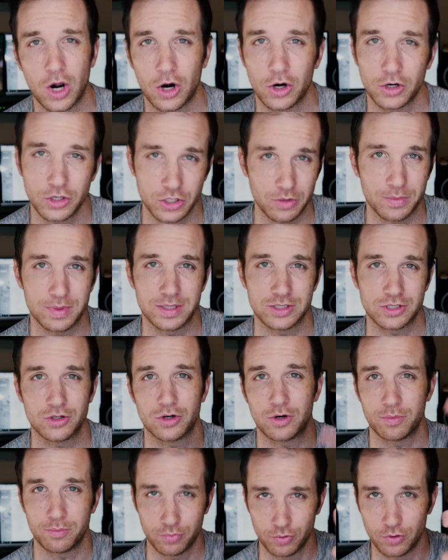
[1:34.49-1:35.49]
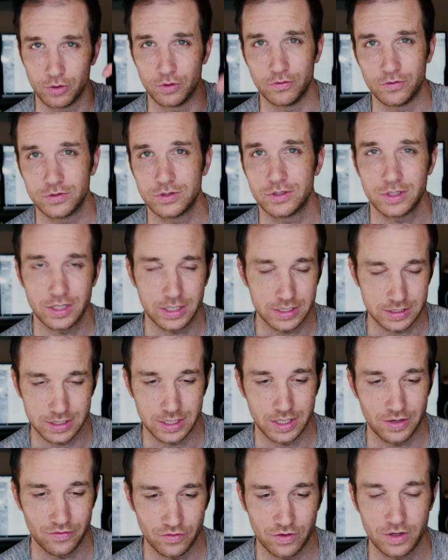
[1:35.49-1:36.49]
arguments or proofs, as
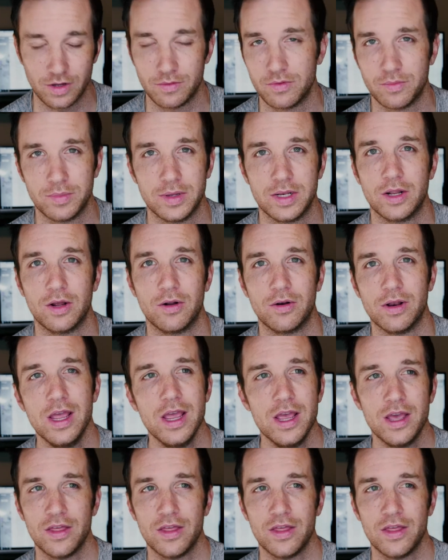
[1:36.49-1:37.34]
they've come to be known.